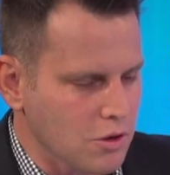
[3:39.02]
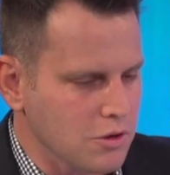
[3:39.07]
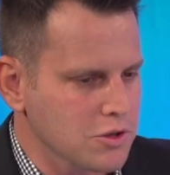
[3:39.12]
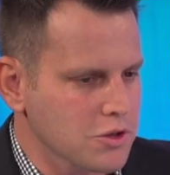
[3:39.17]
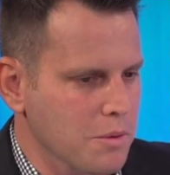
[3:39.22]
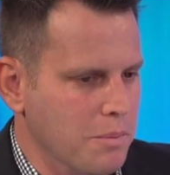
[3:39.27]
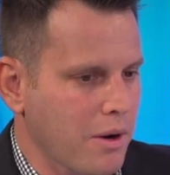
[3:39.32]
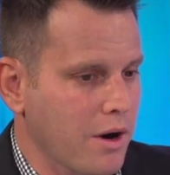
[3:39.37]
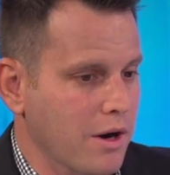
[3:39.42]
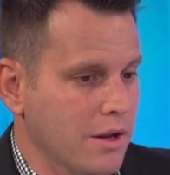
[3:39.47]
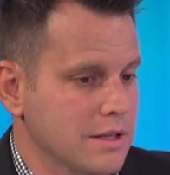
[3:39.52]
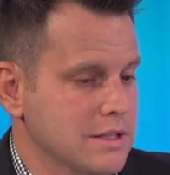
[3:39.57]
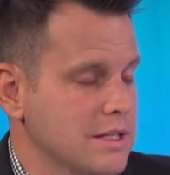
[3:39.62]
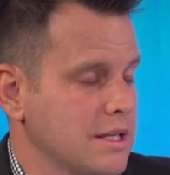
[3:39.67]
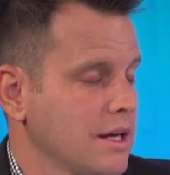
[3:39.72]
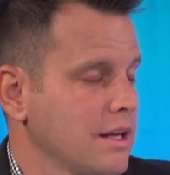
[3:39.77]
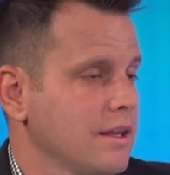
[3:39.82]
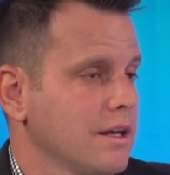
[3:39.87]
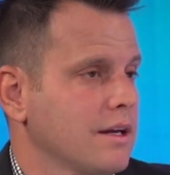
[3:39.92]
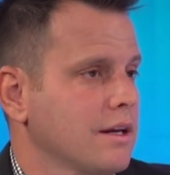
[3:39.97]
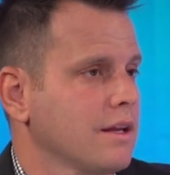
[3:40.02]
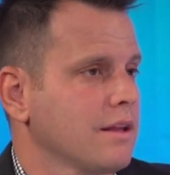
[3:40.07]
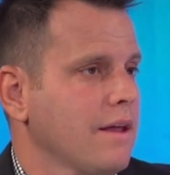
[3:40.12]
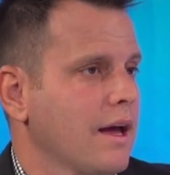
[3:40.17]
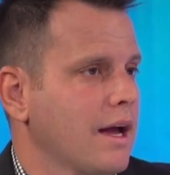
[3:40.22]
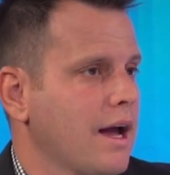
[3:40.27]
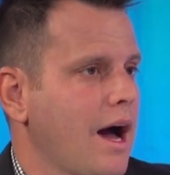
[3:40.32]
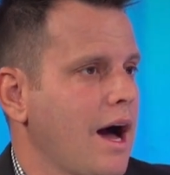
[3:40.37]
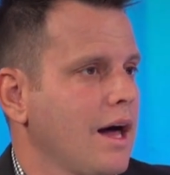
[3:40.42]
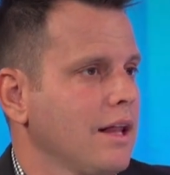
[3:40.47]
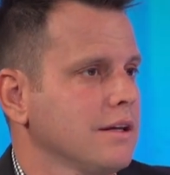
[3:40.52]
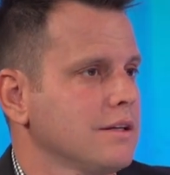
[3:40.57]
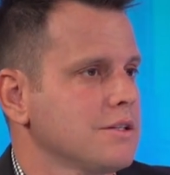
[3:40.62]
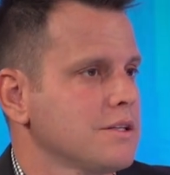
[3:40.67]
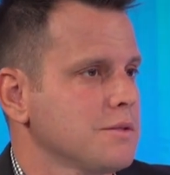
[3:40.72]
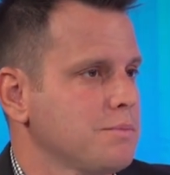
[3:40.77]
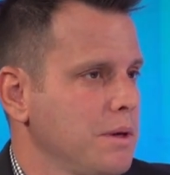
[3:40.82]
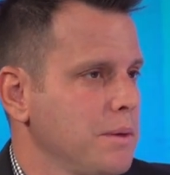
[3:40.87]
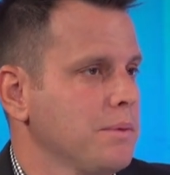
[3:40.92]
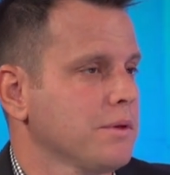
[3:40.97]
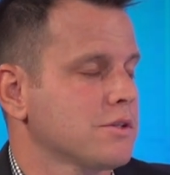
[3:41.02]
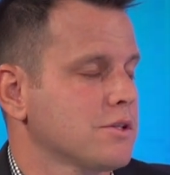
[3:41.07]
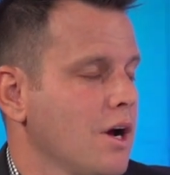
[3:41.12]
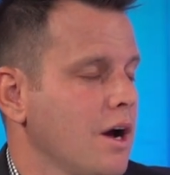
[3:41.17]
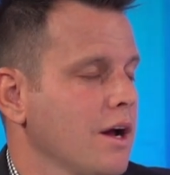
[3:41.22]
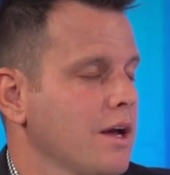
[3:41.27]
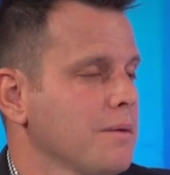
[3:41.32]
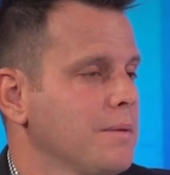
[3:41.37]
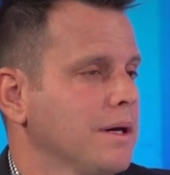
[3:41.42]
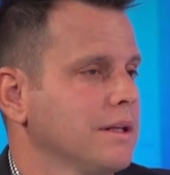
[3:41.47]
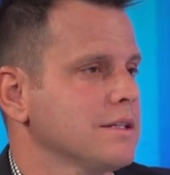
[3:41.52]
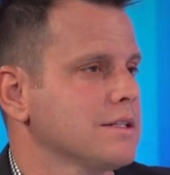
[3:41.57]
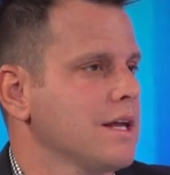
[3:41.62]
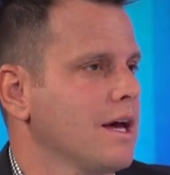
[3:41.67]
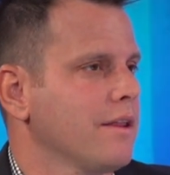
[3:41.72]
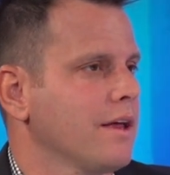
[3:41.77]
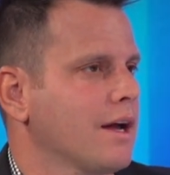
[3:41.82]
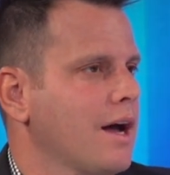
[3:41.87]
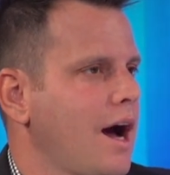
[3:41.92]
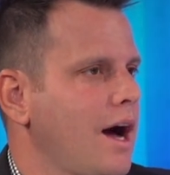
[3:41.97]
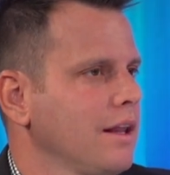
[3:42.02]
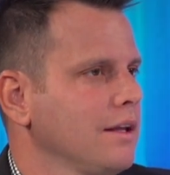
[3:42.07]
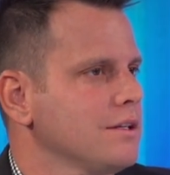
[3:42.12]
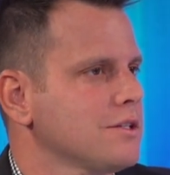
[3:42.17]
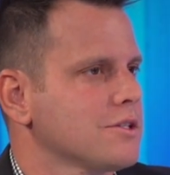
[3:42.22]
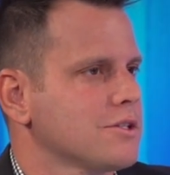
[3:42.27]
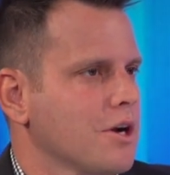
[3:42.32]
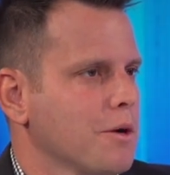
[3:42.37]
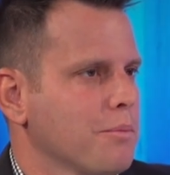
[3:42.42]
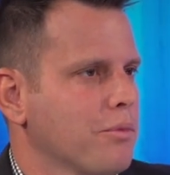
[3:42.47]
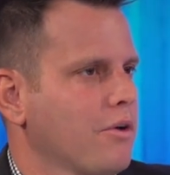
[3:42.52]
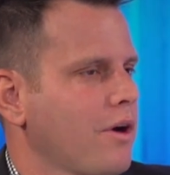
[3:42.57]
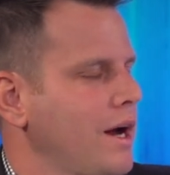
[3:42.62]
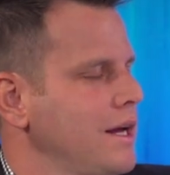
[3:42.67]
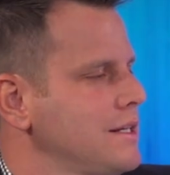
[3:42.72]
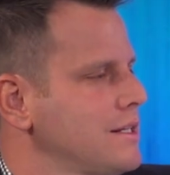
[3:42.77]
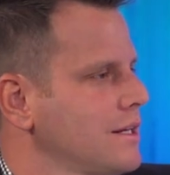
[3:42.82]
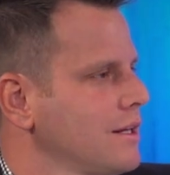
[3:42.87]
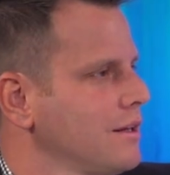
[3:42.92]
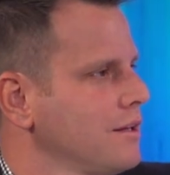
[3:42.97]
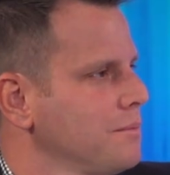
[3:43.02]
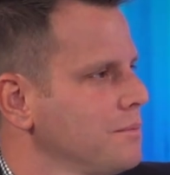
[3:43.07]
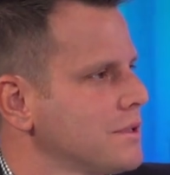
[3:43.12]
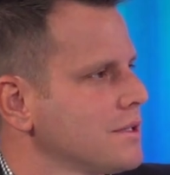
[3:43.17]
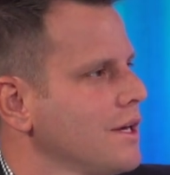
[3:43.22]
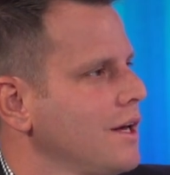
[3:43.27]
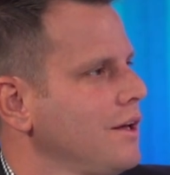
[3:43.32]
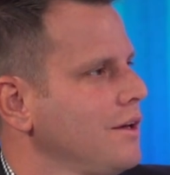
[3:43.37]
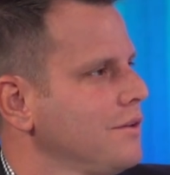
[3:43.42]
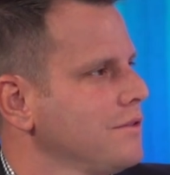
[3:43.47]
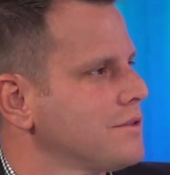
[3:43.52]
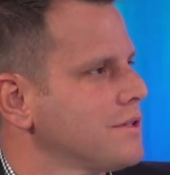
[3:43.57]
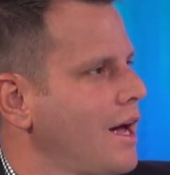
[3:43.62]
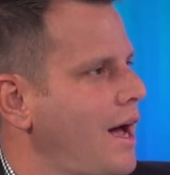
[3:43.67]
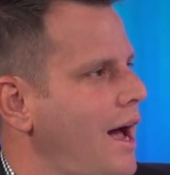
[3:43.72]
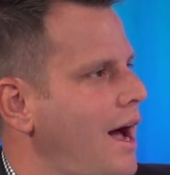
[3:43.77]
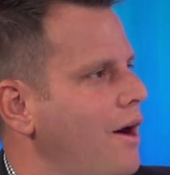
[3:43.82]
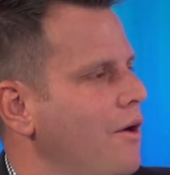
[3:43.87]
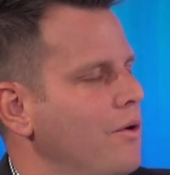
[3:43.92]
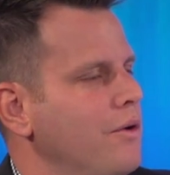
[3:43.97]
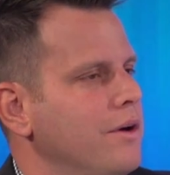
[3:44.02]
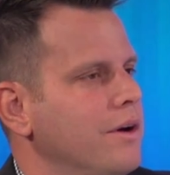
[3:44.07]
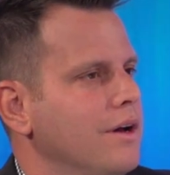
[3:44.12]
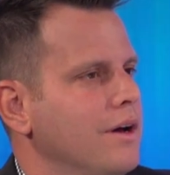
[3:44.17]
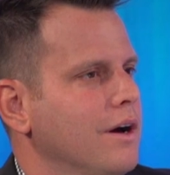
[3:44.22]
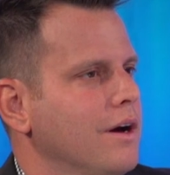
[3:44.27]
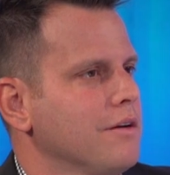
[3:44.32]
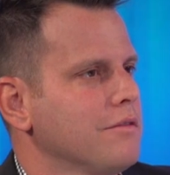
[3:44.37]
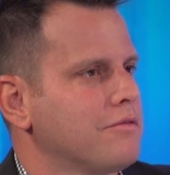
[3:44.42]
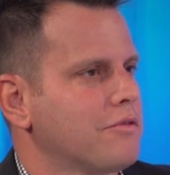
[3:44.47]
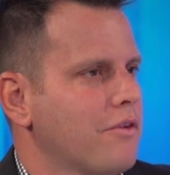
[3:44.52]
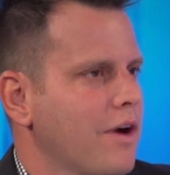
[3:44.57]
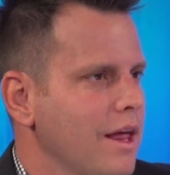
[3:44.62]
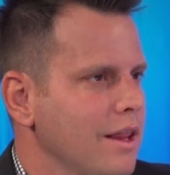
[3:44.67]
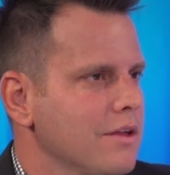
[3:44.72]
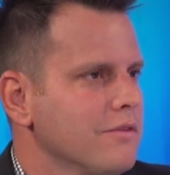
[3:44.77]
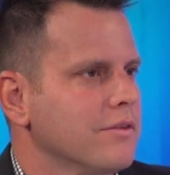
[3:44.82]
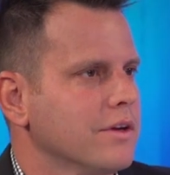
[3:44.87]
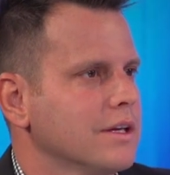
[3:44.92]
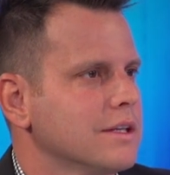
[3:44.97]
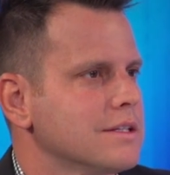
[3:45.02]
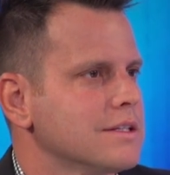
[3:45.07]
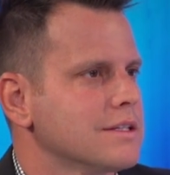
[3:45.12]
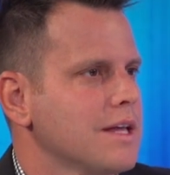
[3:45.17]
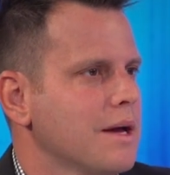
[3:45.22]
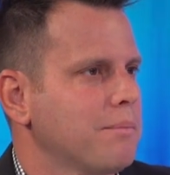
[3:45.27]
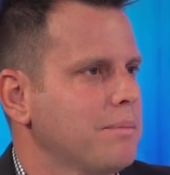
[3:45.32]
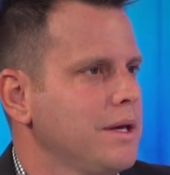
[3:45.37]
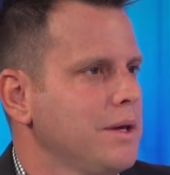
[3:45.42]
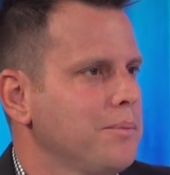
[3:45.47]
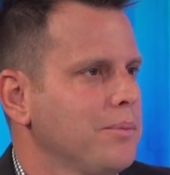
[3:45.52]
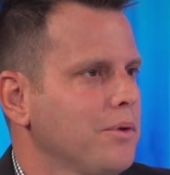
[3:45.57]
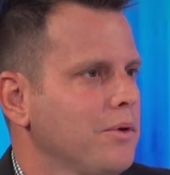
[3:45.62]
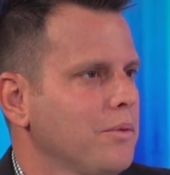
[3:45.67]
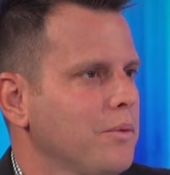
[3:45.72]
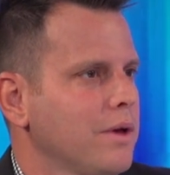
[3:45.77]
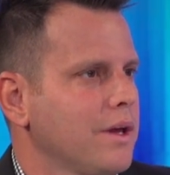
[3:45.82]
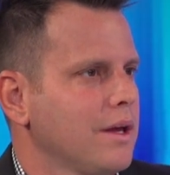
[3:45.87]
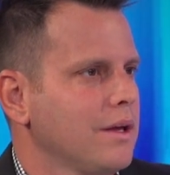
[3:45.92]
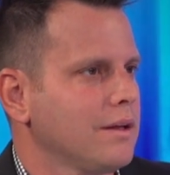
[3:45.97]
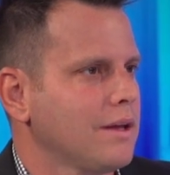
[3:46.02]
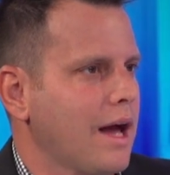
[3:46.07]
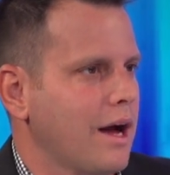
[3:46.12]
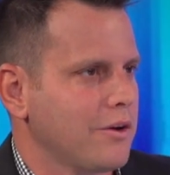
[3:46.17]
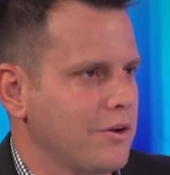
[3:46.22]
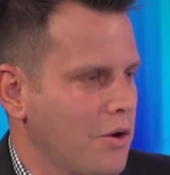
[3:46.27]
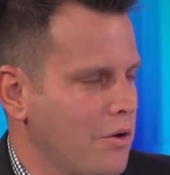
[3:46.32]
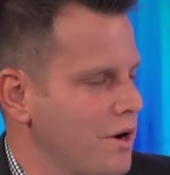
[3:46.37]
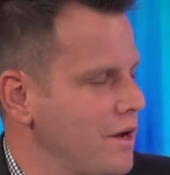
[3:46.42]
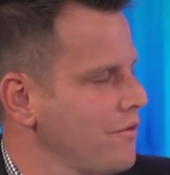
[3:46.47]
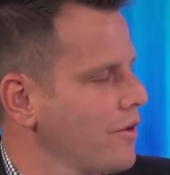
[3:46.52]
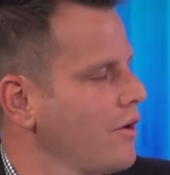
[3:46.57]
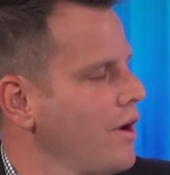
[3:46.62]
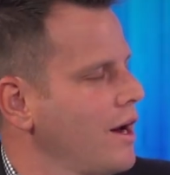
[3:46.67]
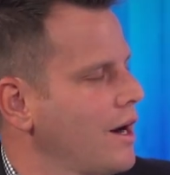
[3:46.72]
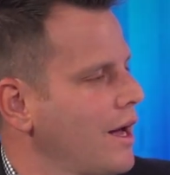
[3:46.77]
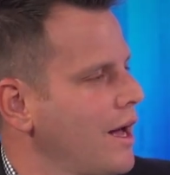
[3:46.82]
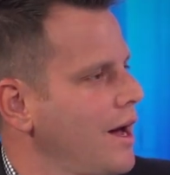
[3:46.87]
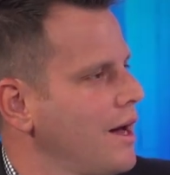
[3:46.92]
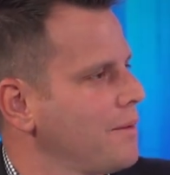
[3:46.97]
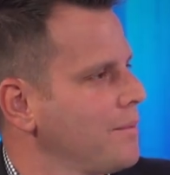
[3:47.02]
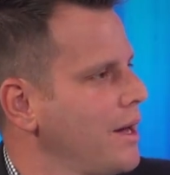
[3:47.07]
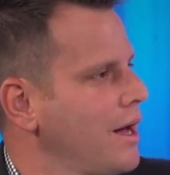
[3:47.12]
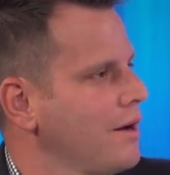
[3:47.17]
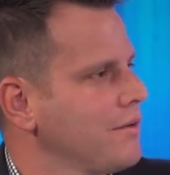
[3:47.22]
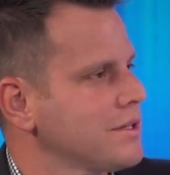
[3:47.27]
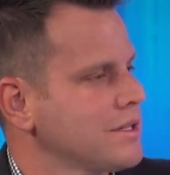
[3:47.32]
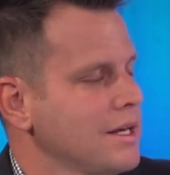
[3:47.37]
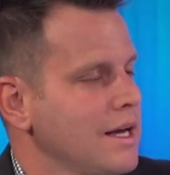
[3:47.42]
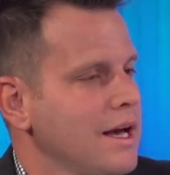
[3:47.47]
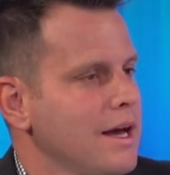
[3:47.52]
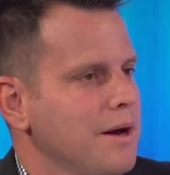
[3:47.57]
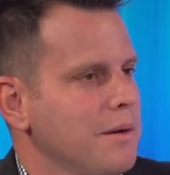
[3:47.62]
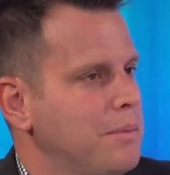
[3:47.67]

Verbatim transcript: also part of this thing that colleges, people are talking about this now, that colleges are pricing themselves out of relevance, that we don't have a great economy, obviously.